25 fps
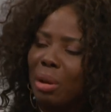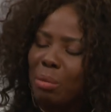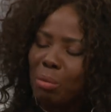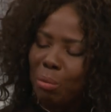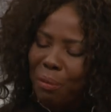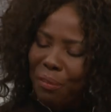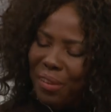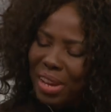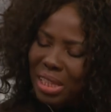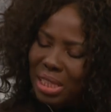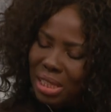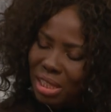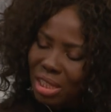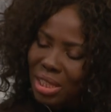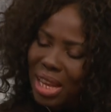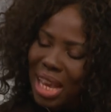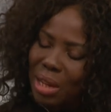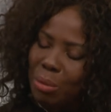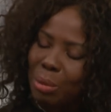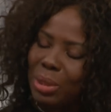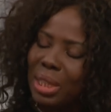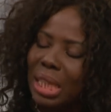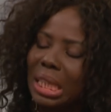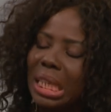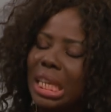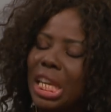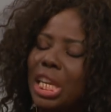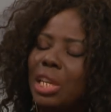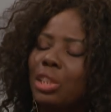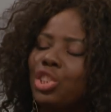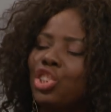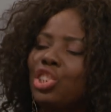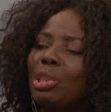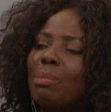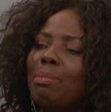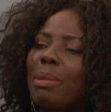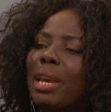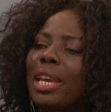first start with the
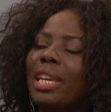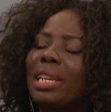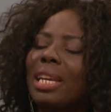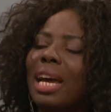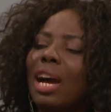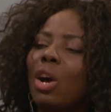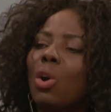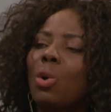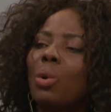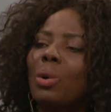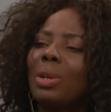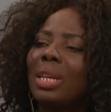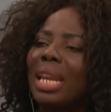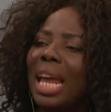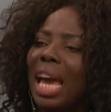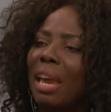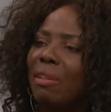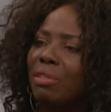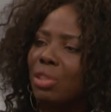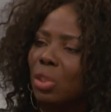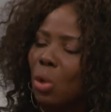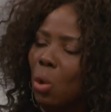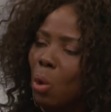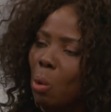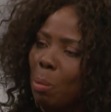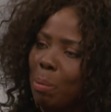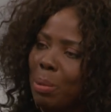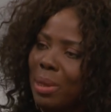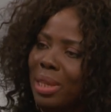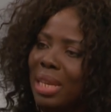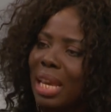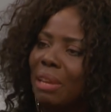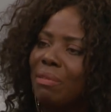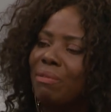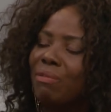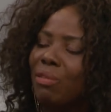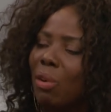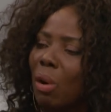leadership, making our own lives
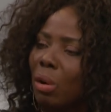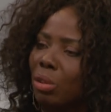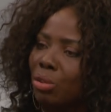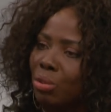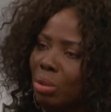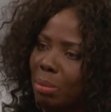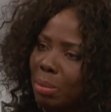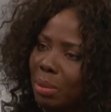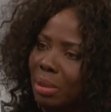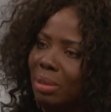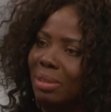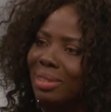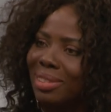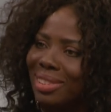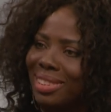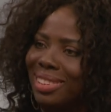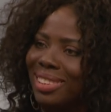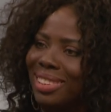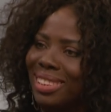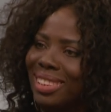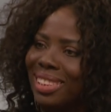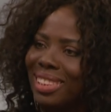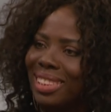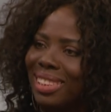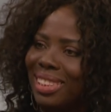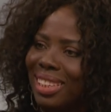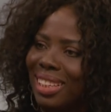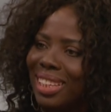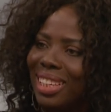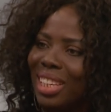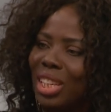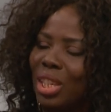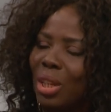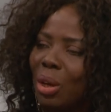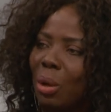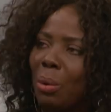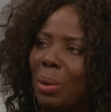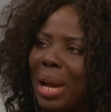open and vulnerable,
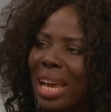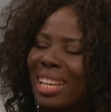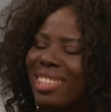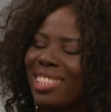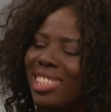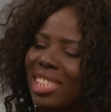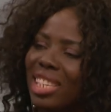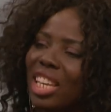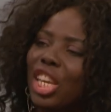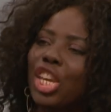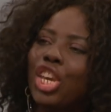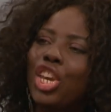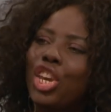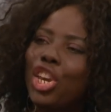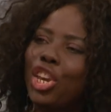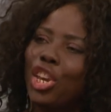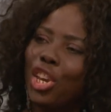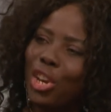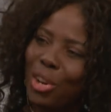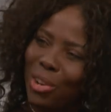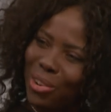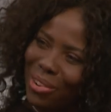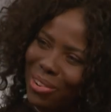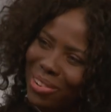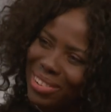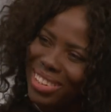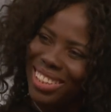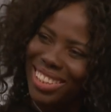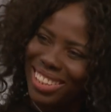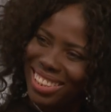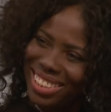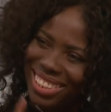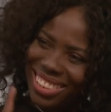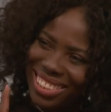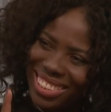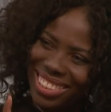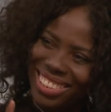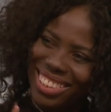you know, and secure
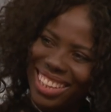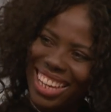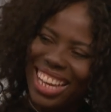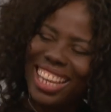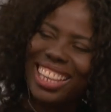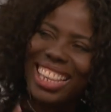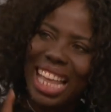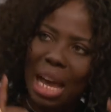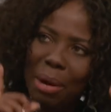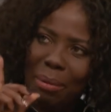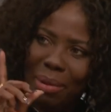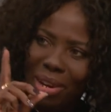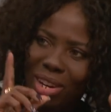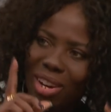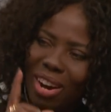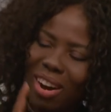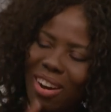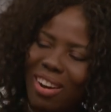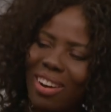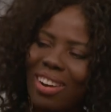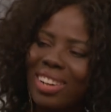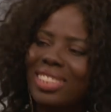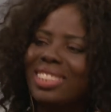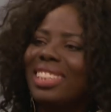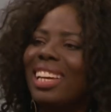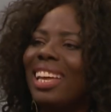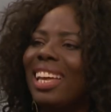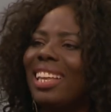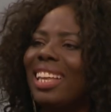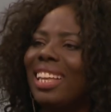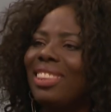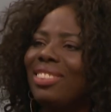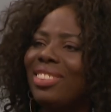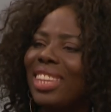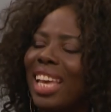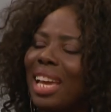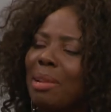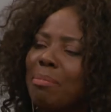in our God.
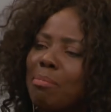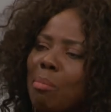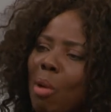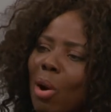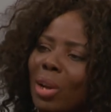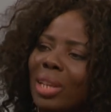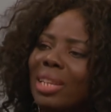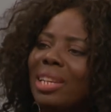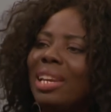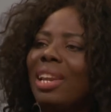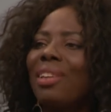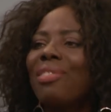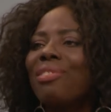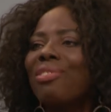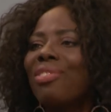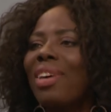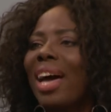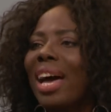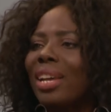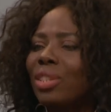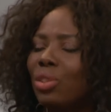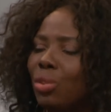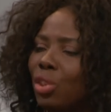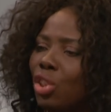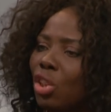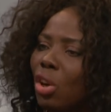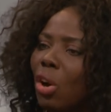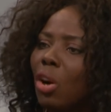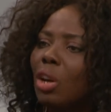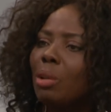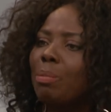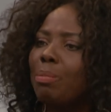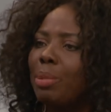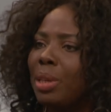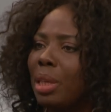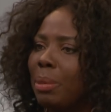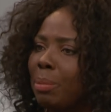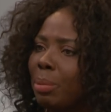And then modeling that to
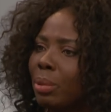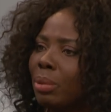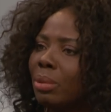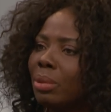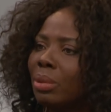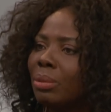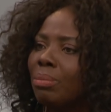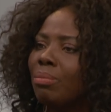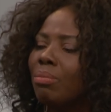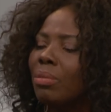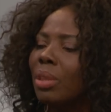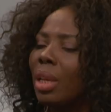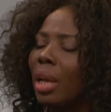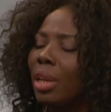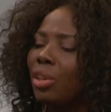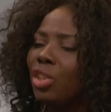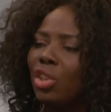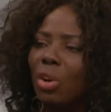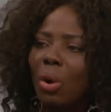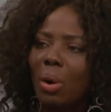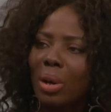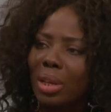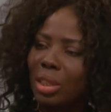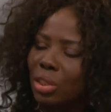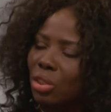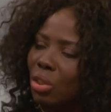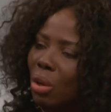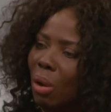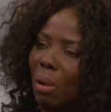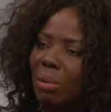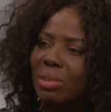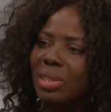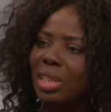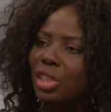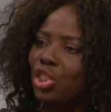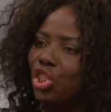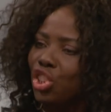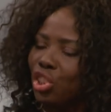young people and young
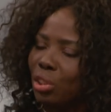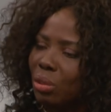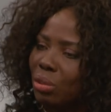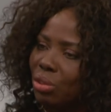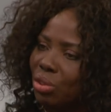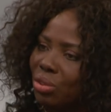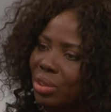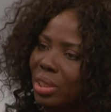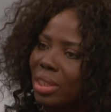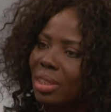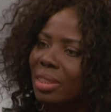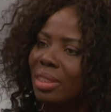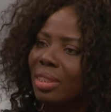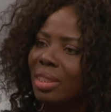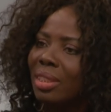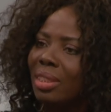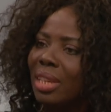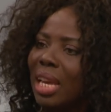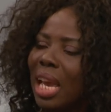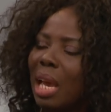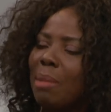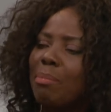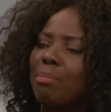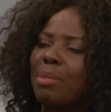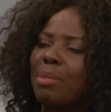adults and children, and